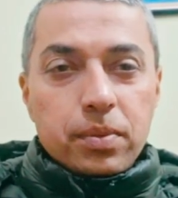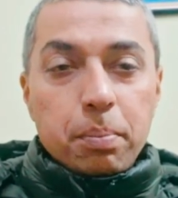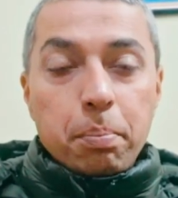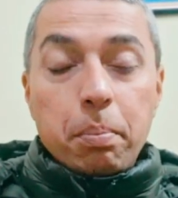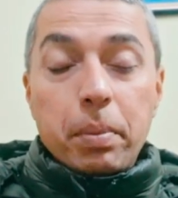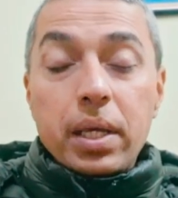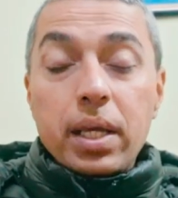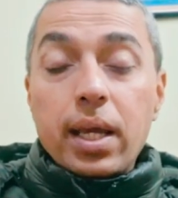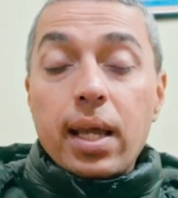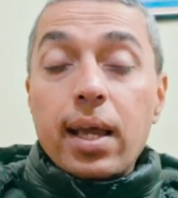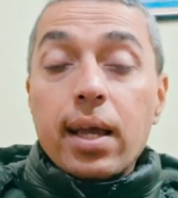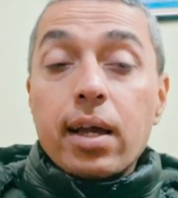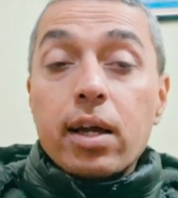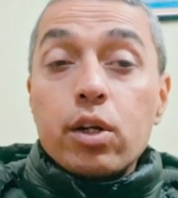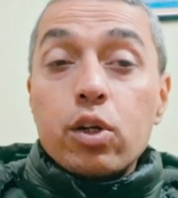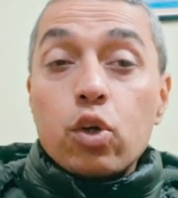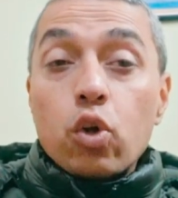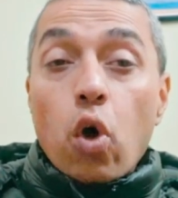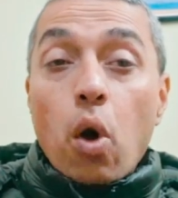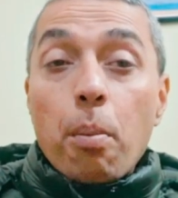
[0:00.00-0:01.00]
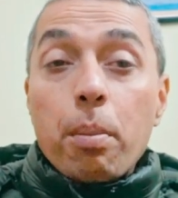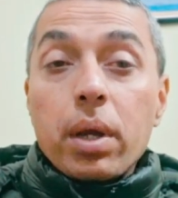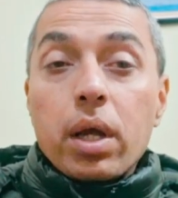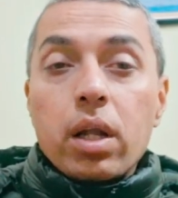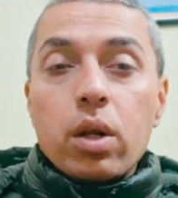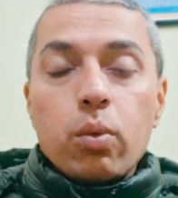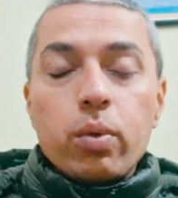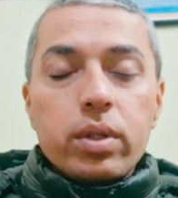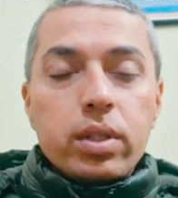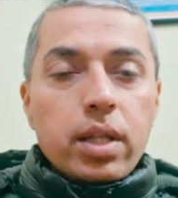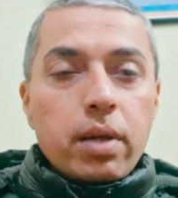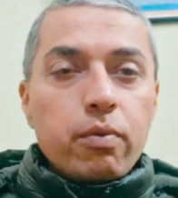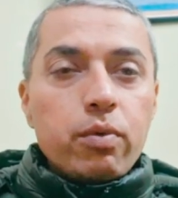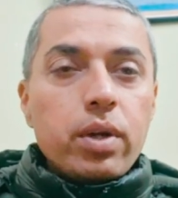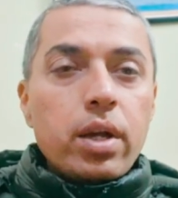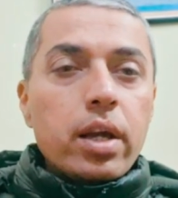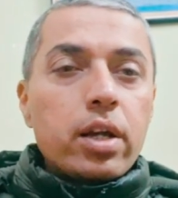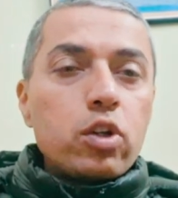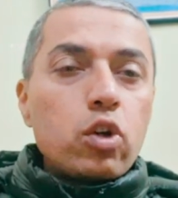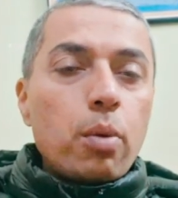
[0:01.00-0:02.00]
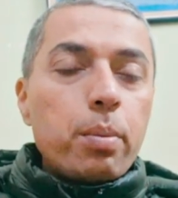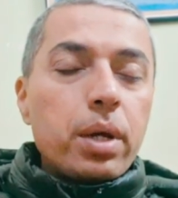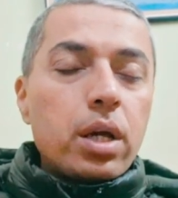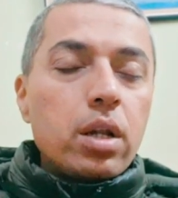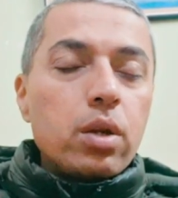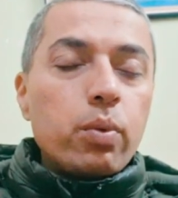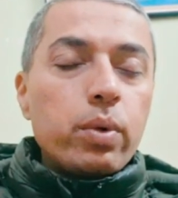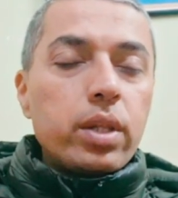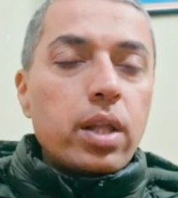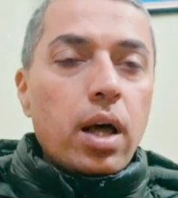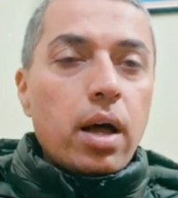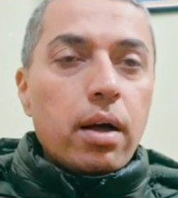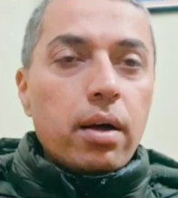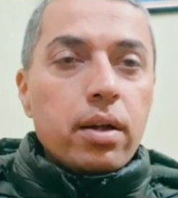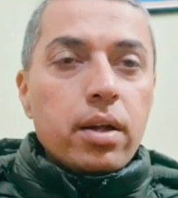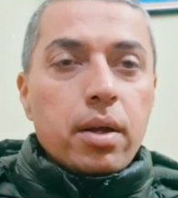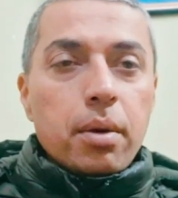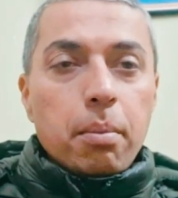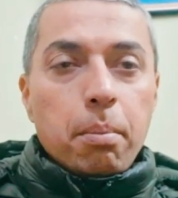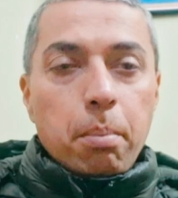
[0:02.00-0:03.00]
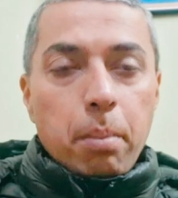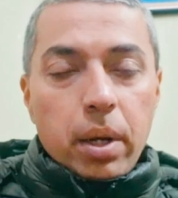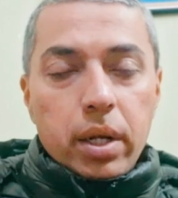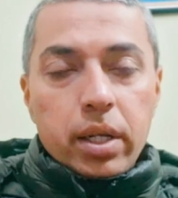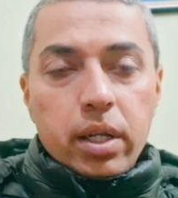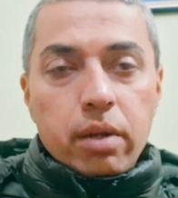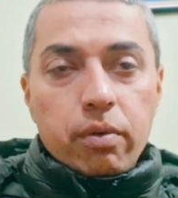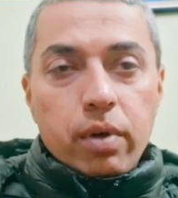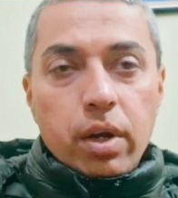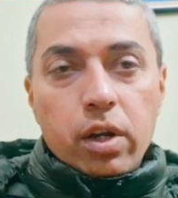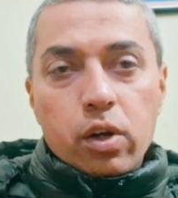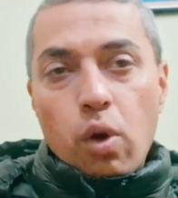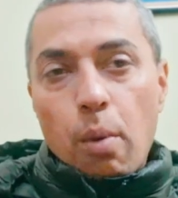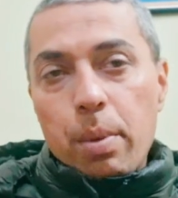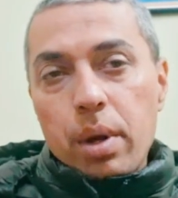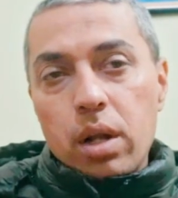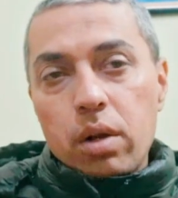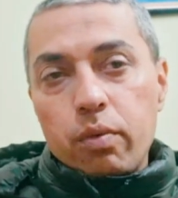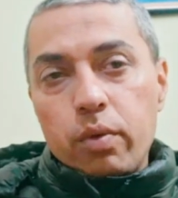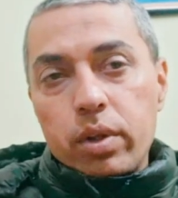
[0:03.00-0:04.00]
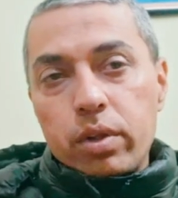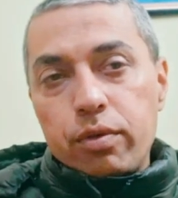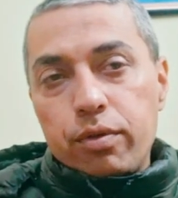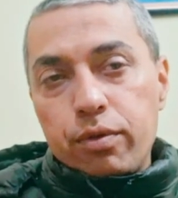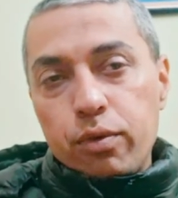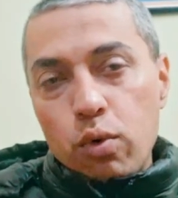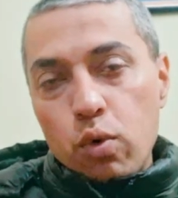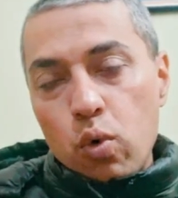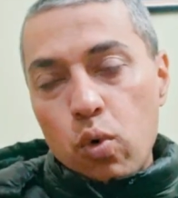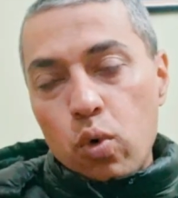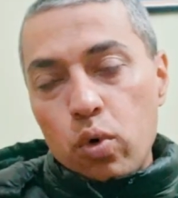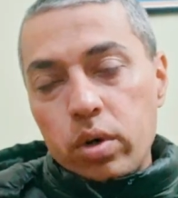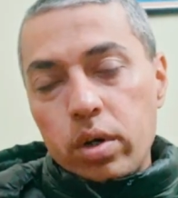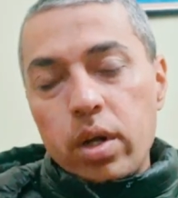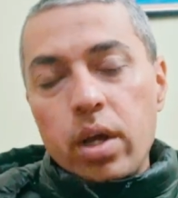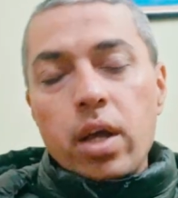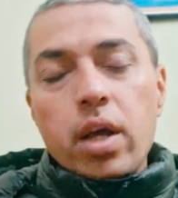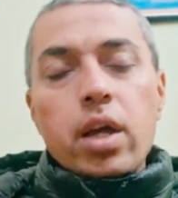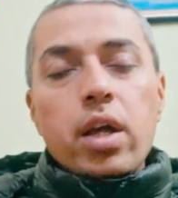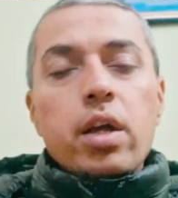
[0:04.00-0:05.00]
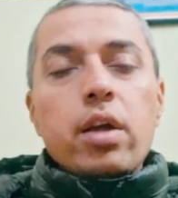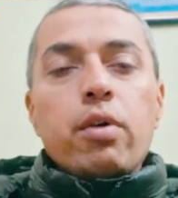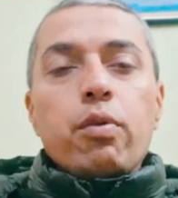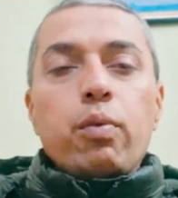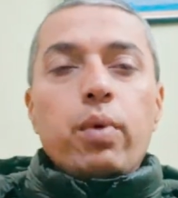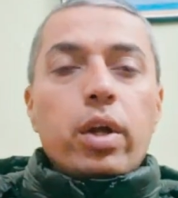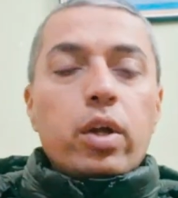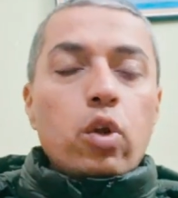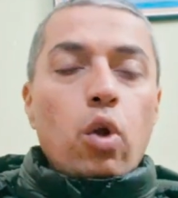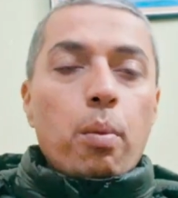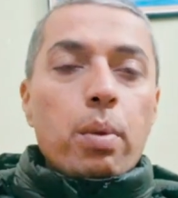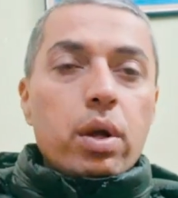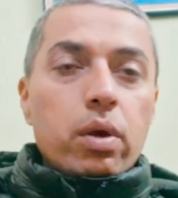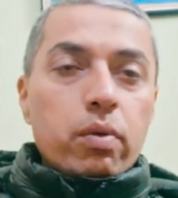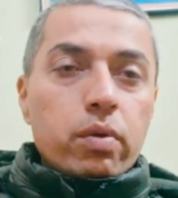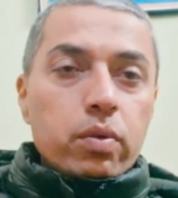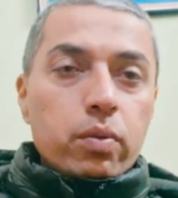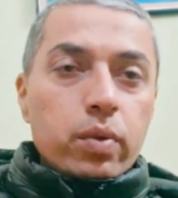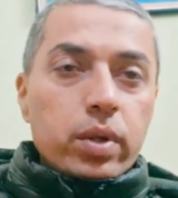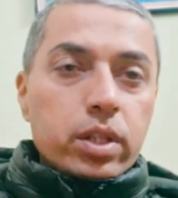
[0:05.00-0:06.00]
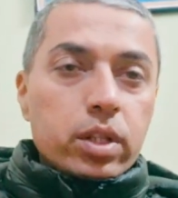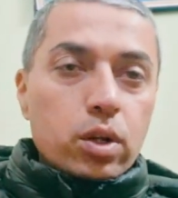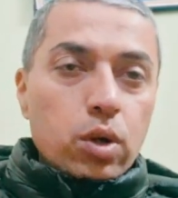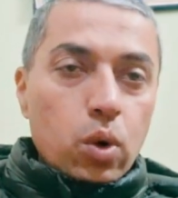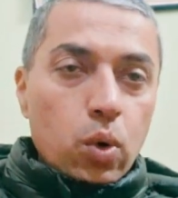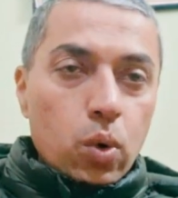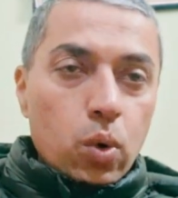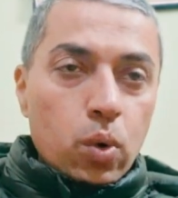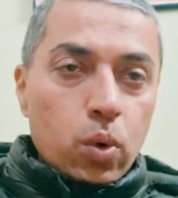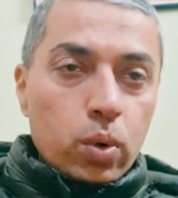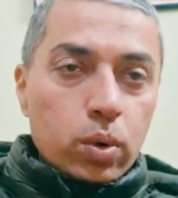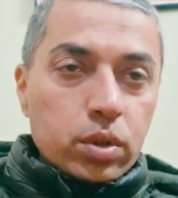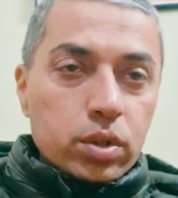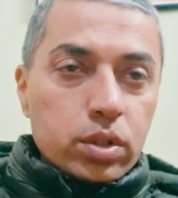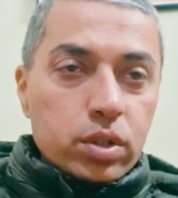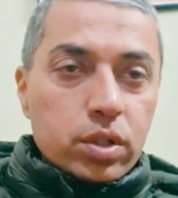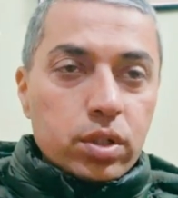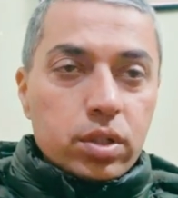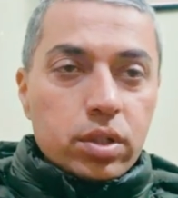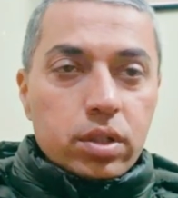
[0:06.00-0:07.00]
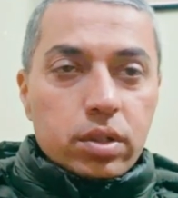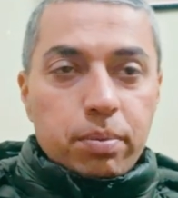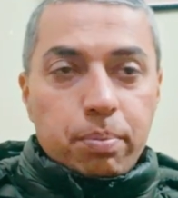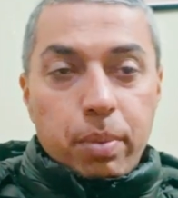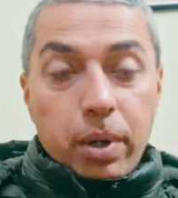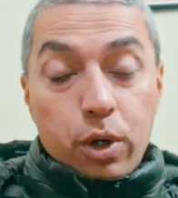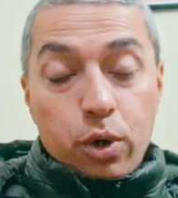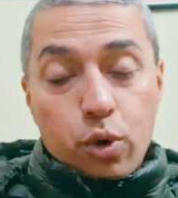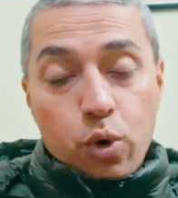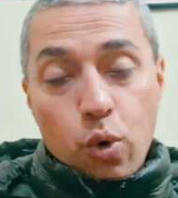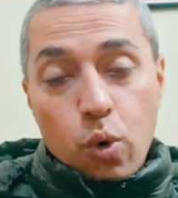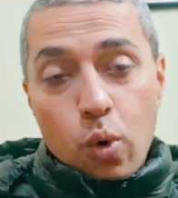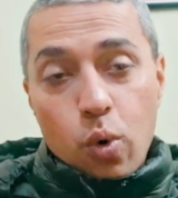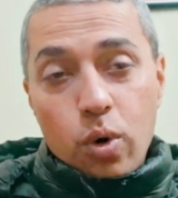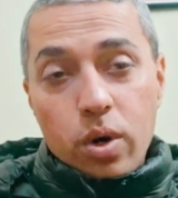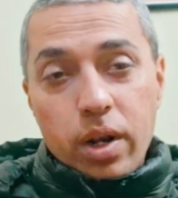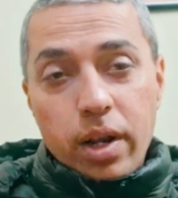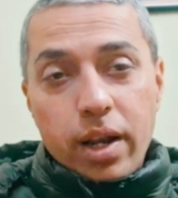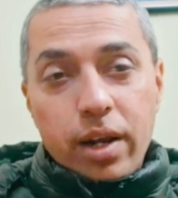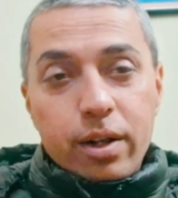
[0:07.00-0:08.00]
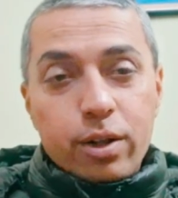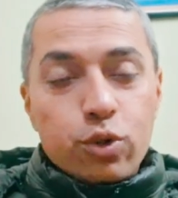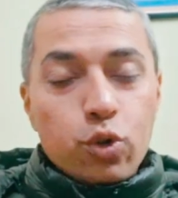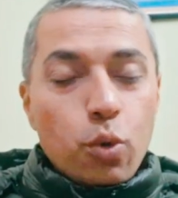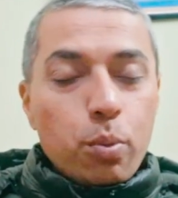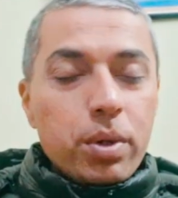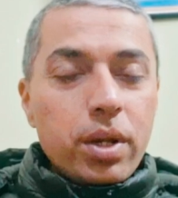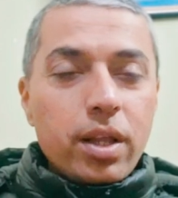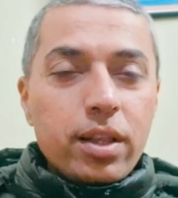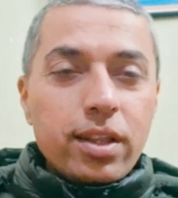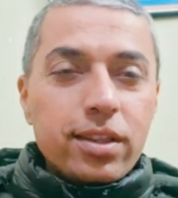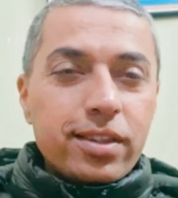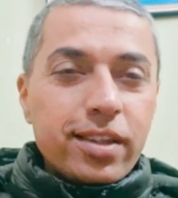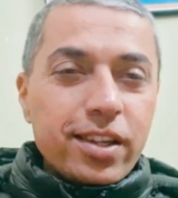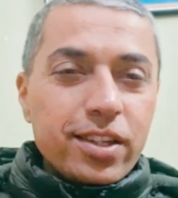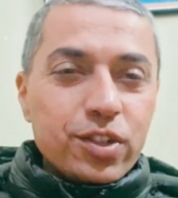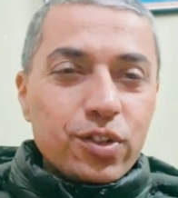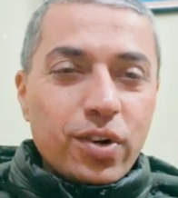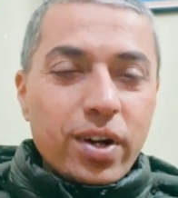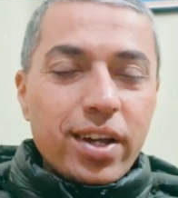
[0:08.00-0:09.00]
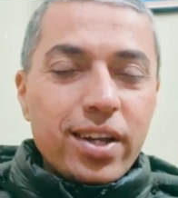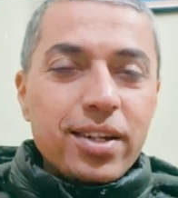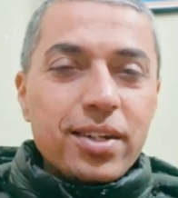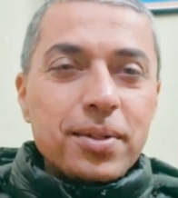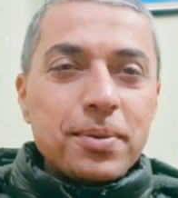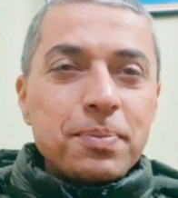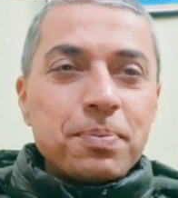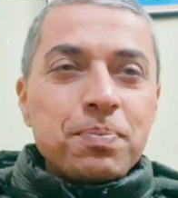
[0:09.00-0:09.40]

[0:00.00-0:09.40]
Be economical with them. We are economical with our money, we are economical with food, we are economical with clothes, petrol, and so many other things, right?